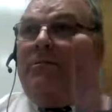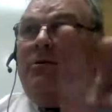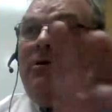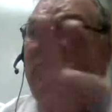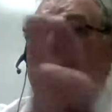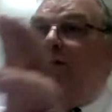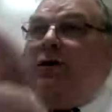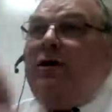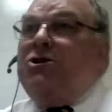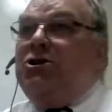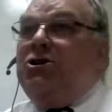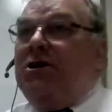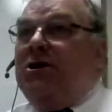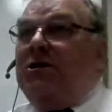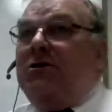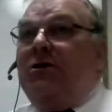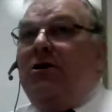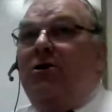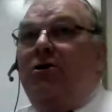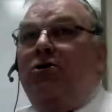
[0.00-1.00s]
The
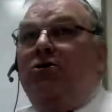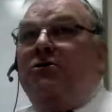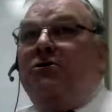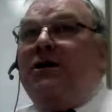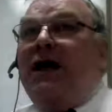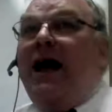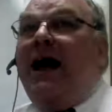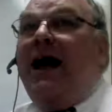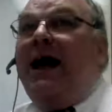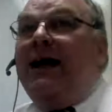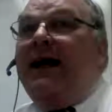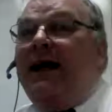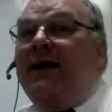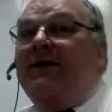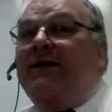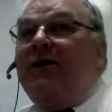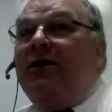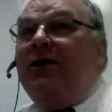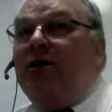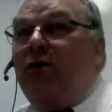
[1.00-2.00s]
Christian who died in
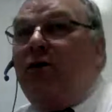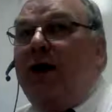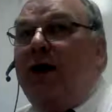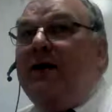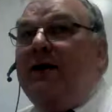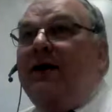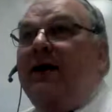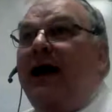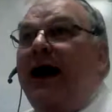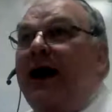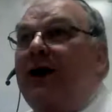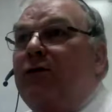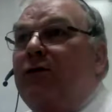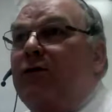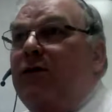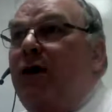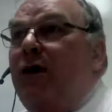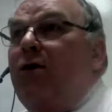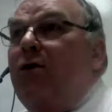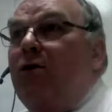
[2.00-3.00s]
the arena at
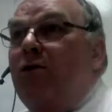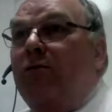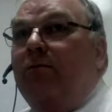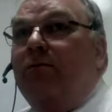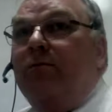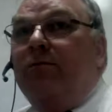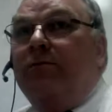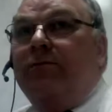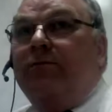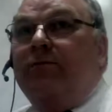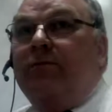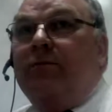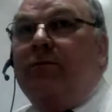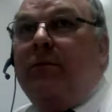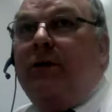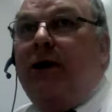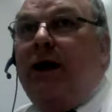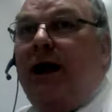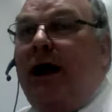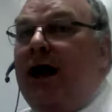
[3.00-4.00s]
Rome,
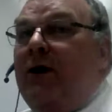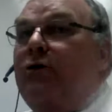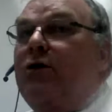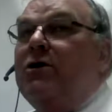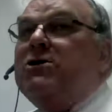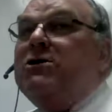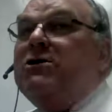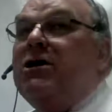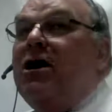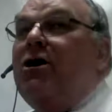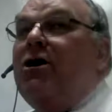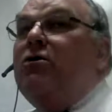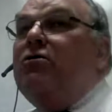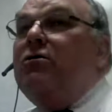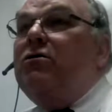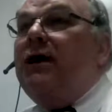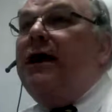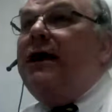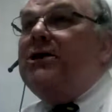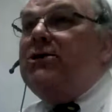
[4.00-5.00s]
he was no
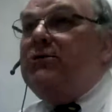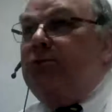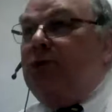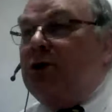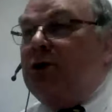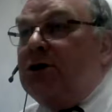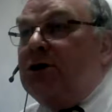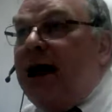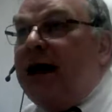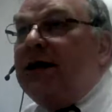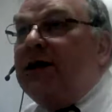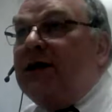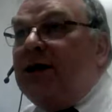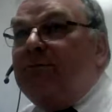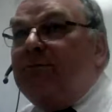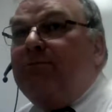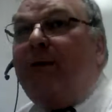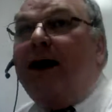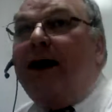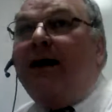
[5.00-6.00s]
less protected
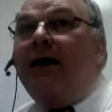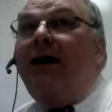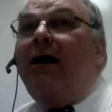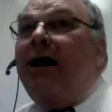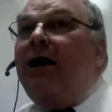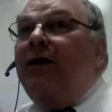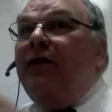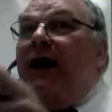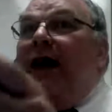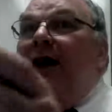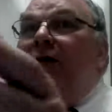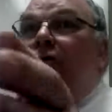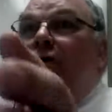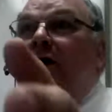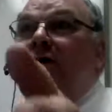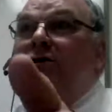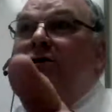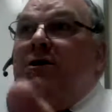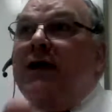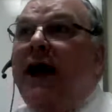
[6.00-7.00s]
by God than
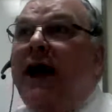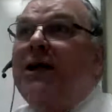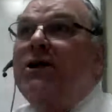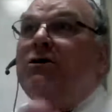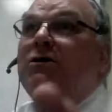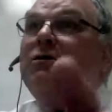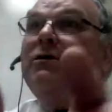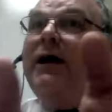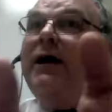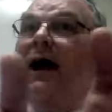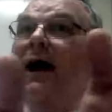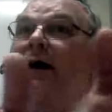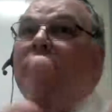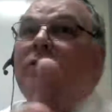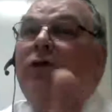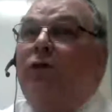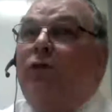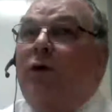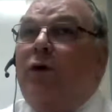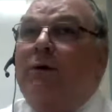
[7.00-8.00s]
was Daniel and the
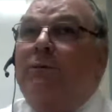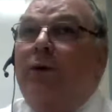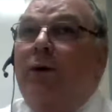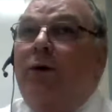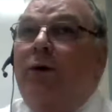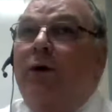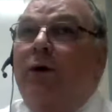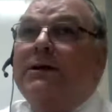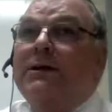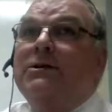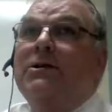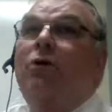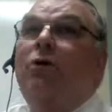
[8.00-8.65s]
three boys.